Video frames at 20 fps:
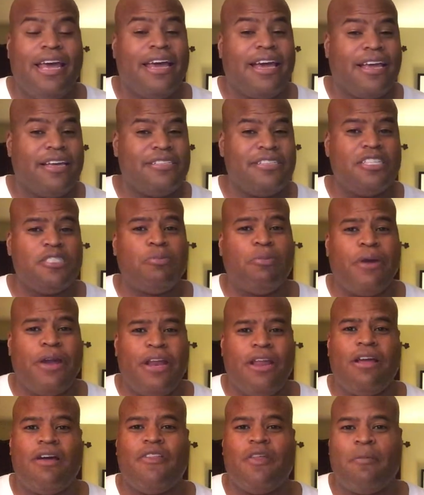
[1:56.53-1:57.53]
because this
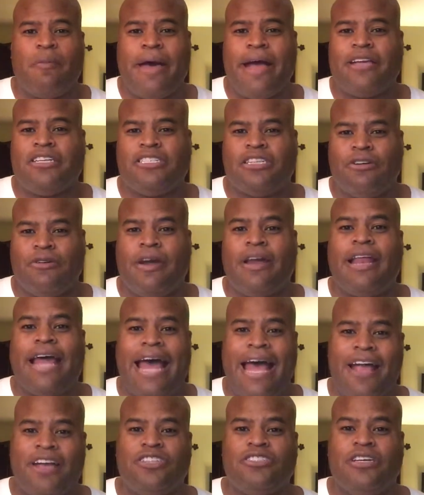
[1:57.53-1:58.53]
Brady on The Bachelorette
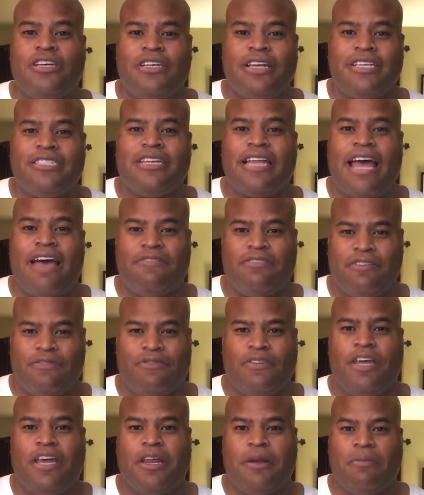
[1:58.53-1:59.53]
actually doesn't have
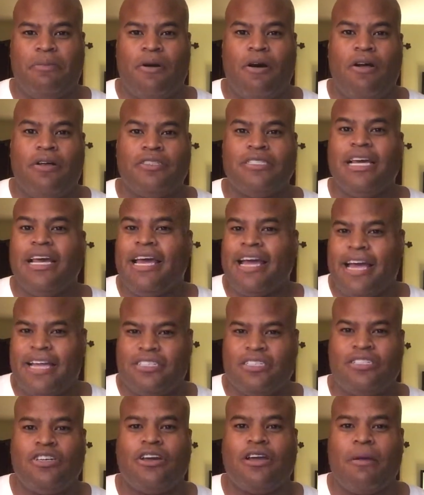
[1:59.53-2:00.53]
deflated balls, because
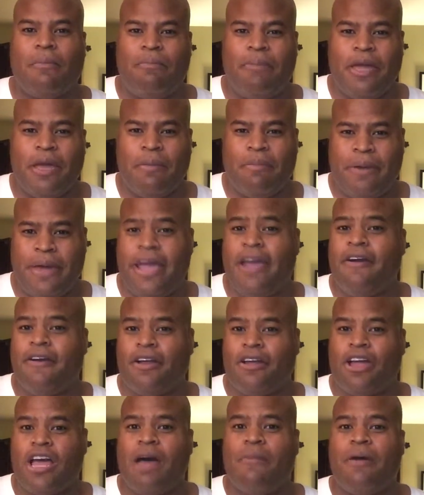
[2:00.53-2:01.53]
it took a big pair
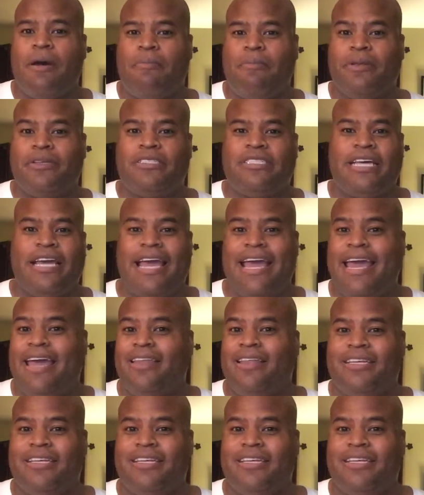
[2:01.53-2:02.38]
to come up and say, "Hey,